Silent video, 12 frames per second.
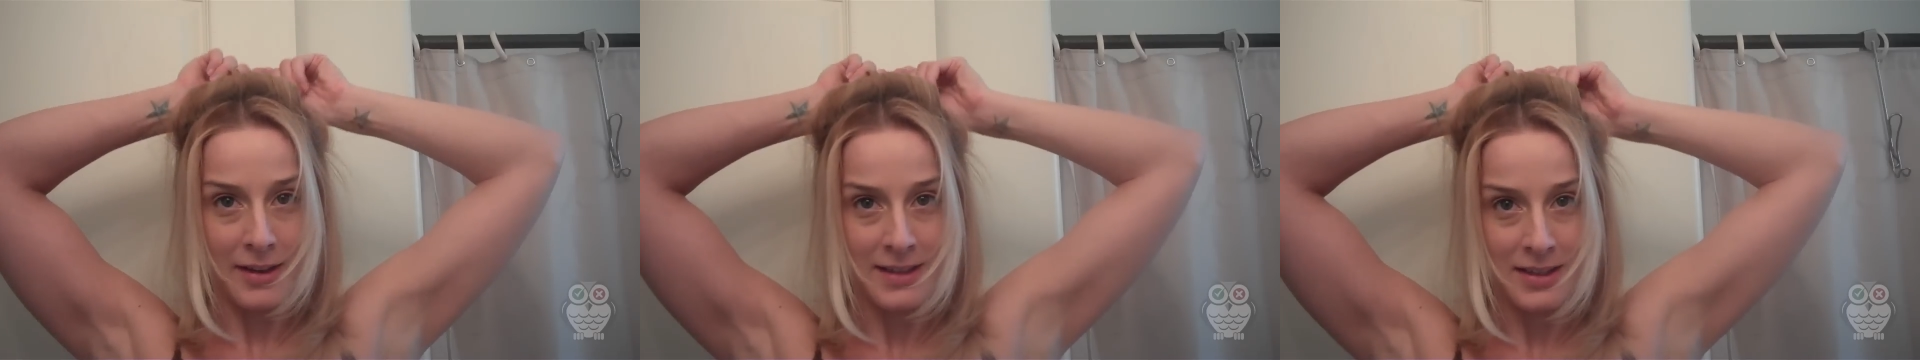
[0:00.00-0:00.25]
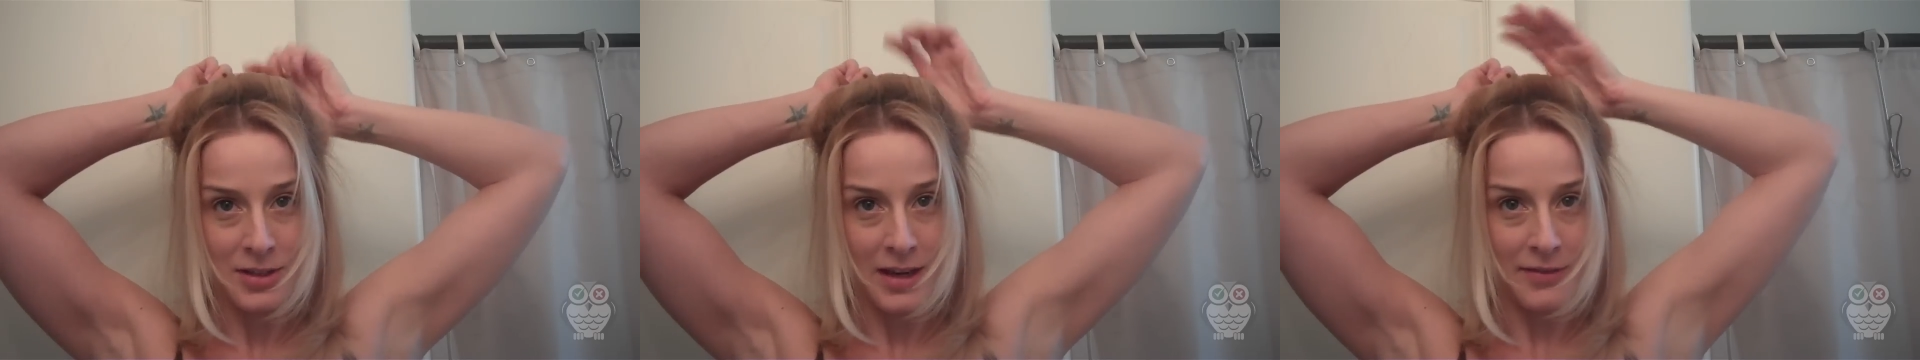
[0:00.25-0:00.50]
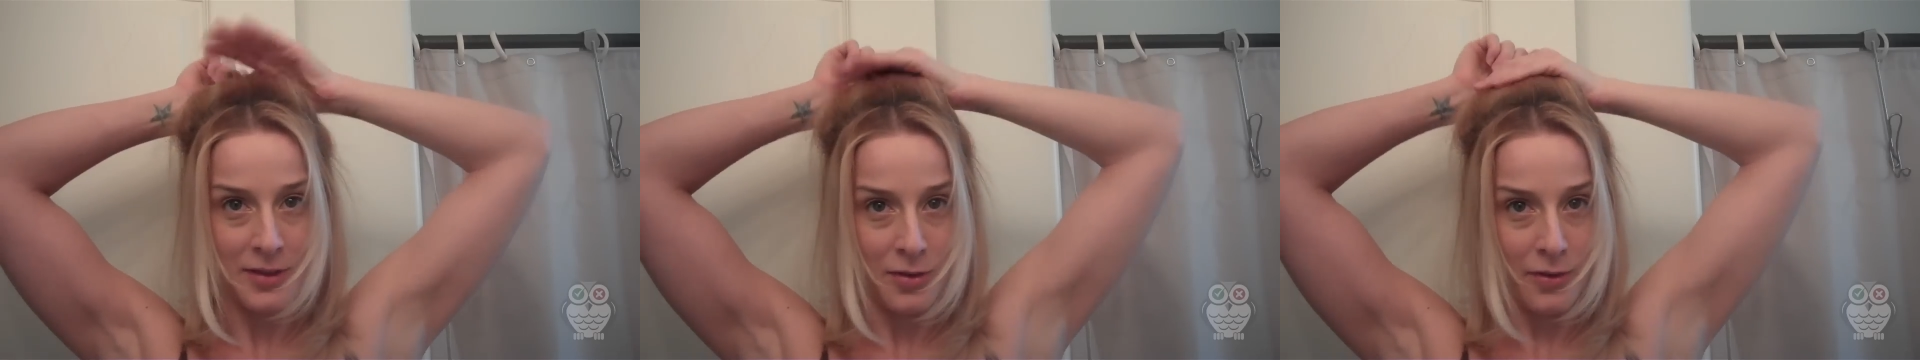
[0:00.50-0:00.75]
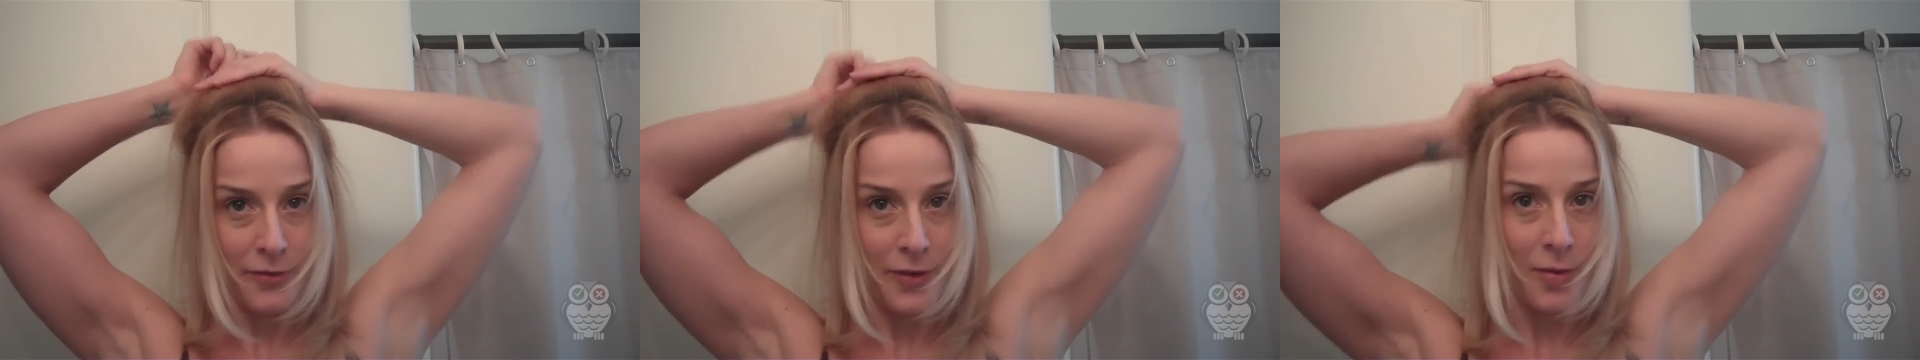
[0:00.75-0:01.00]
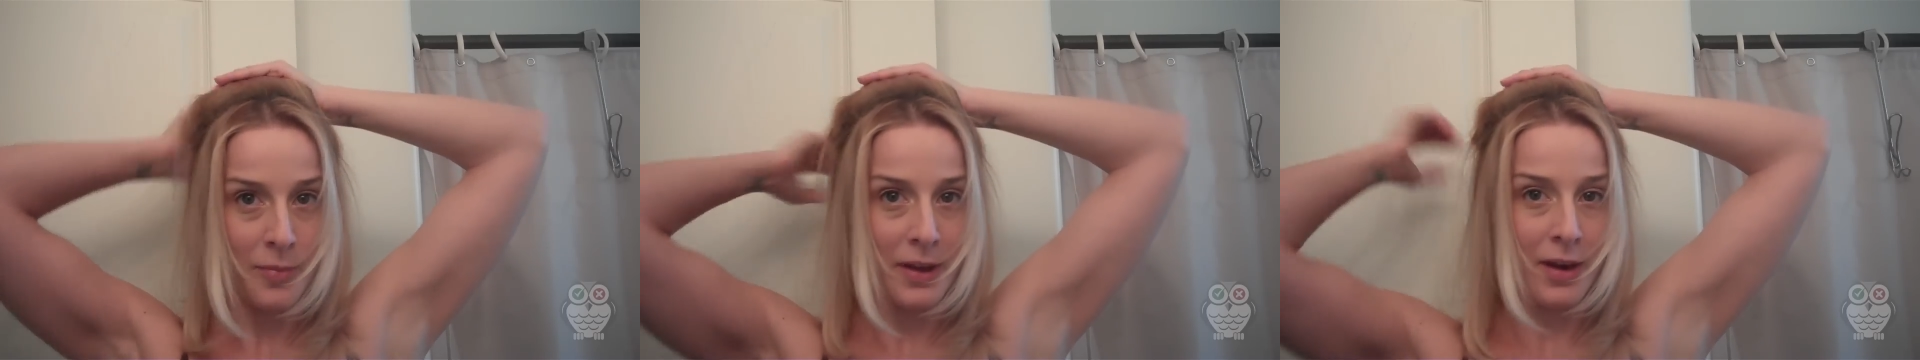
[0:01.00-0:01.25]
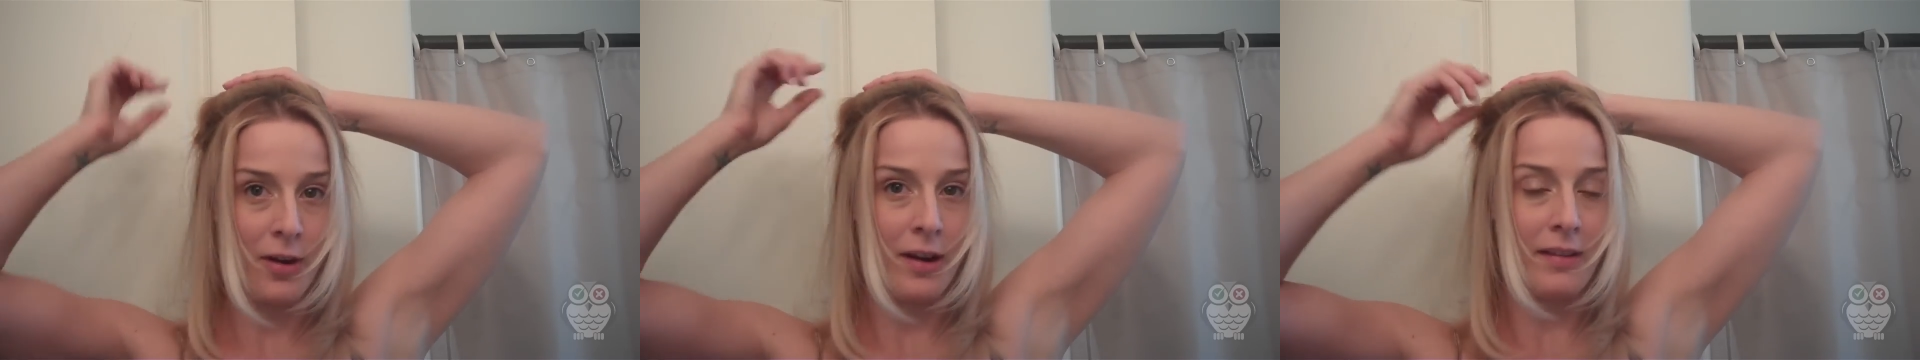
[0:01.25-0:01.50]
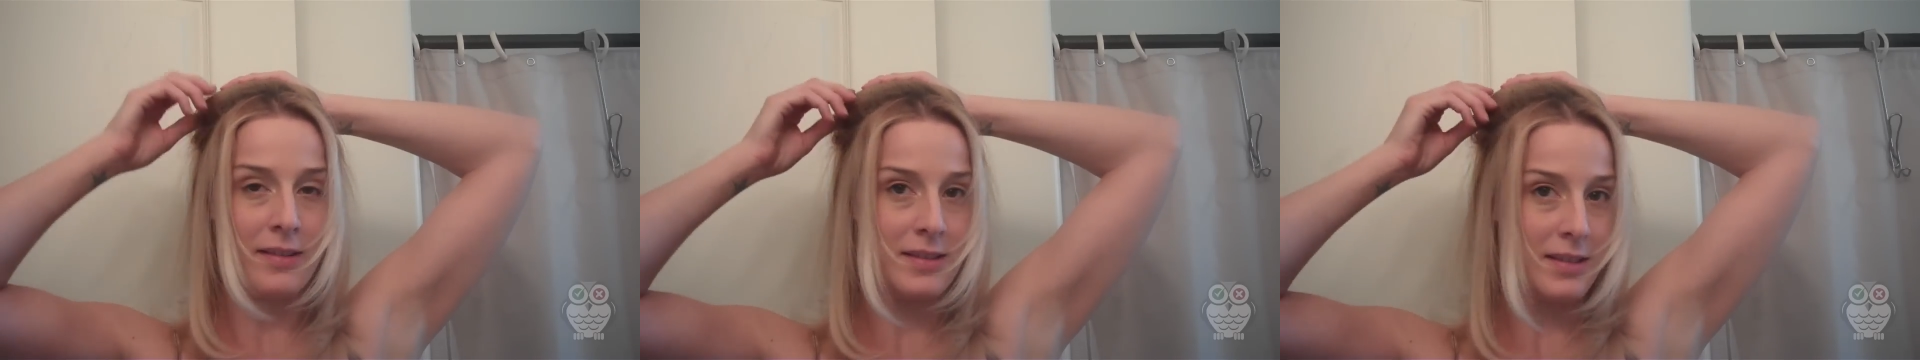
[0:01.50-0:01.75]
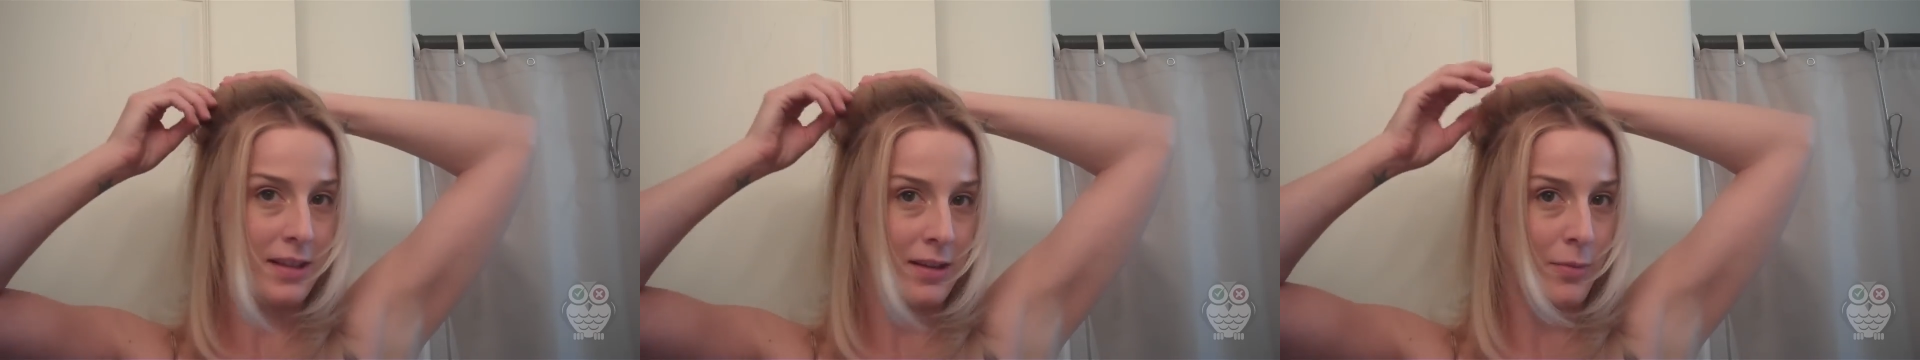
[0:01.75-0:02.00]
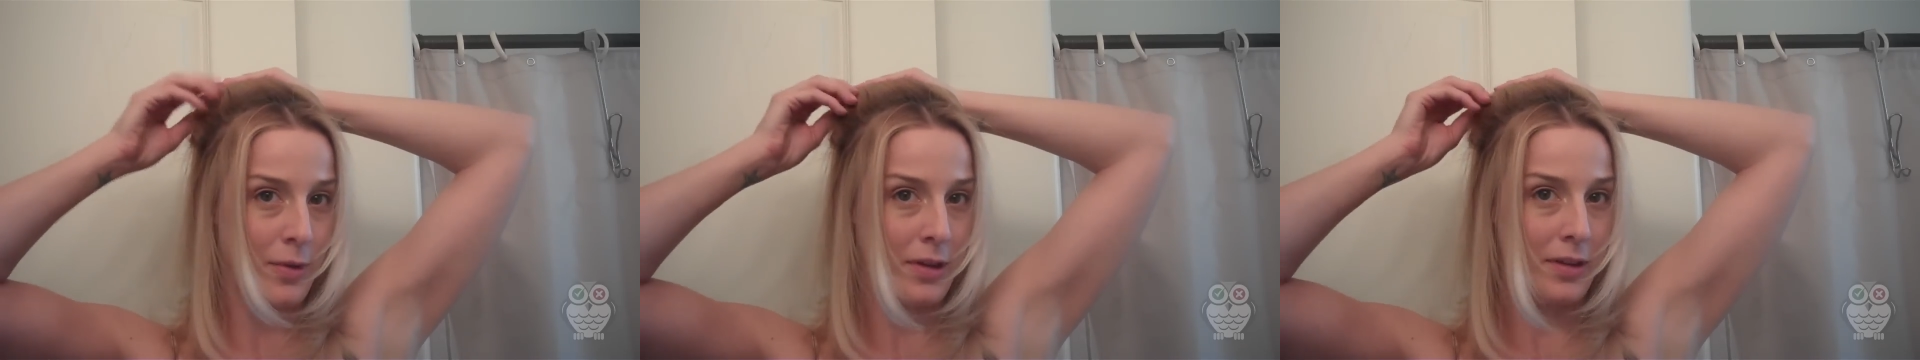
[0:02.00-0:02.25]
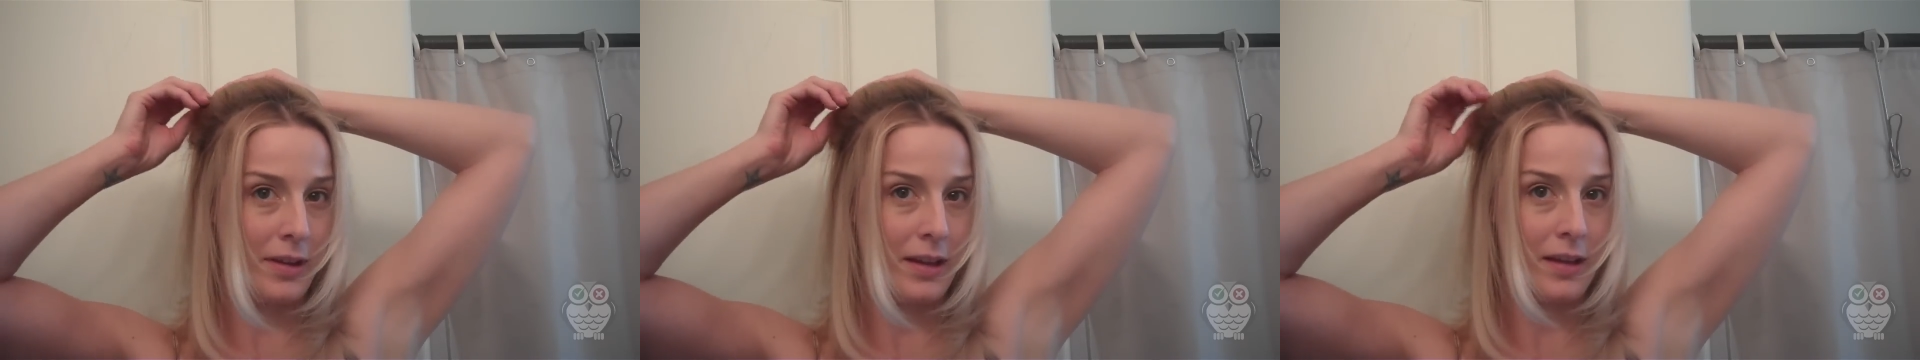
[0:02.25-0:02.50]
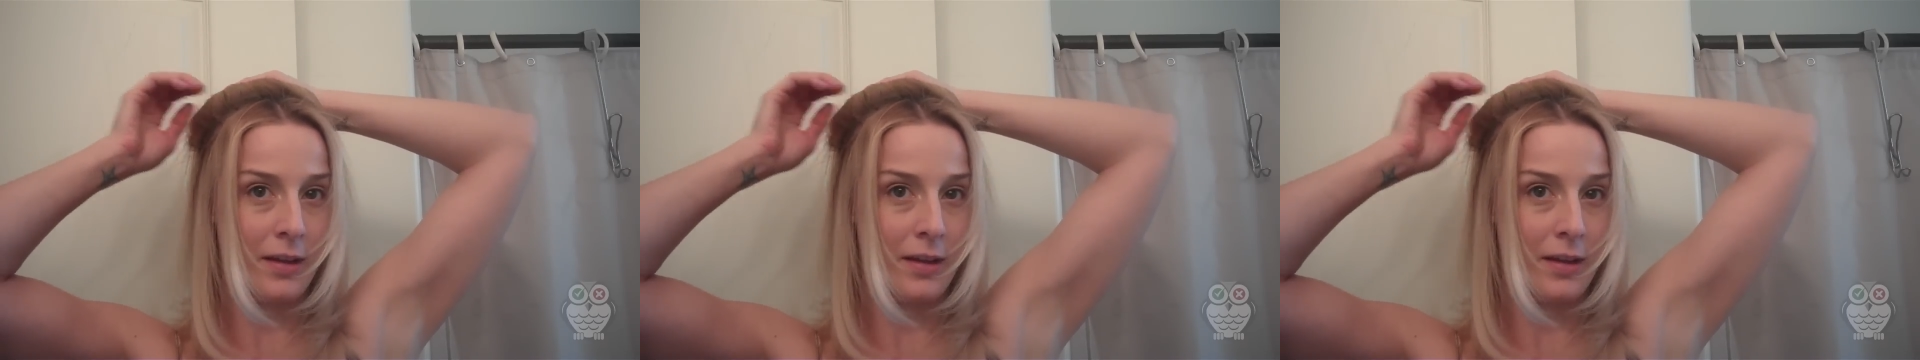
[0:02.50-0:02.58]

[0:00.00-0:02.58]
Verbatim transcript: It says you have to do it firmly or else it will